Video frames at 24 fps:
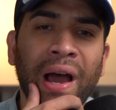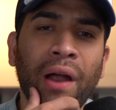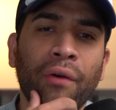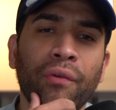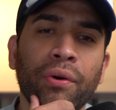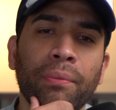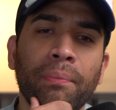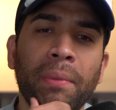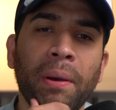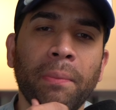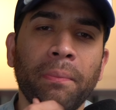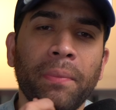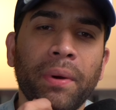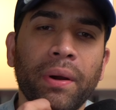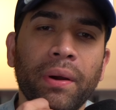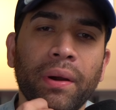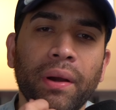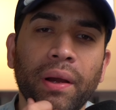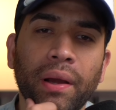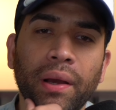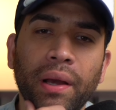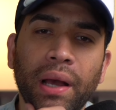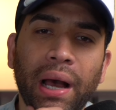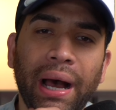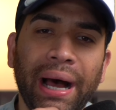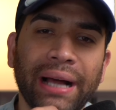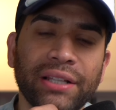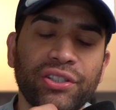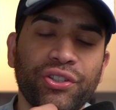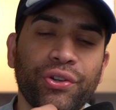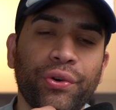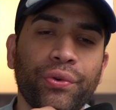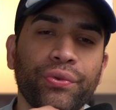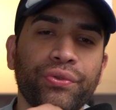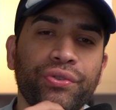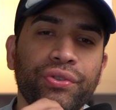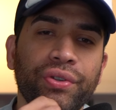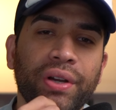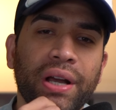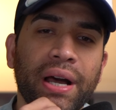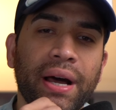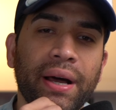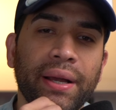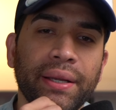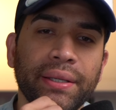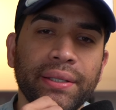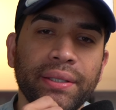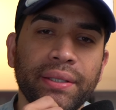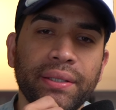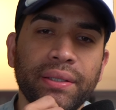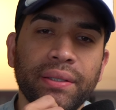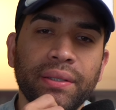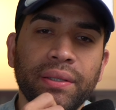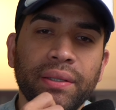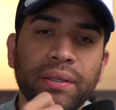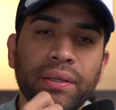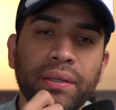I remember I told you guys